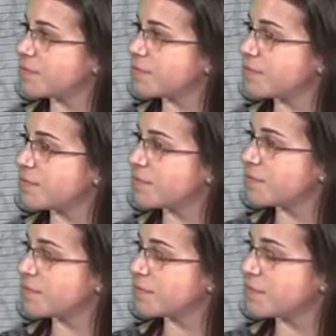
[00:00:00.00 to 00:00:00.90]

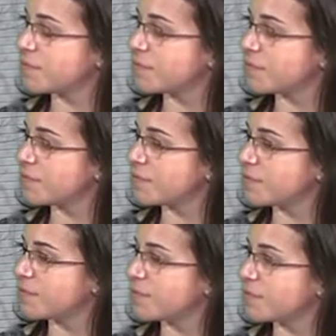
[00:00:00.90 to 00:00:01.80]

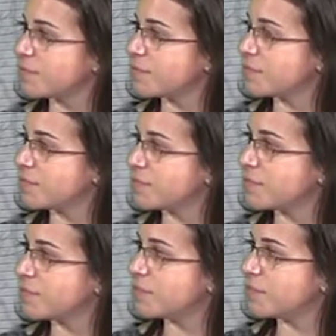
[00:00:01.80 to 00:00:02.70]

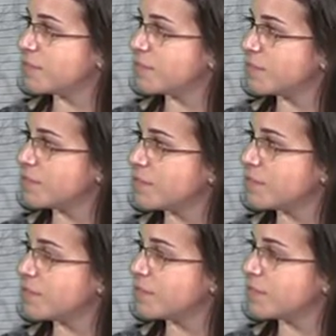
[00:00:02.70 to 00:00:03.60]
[no speech]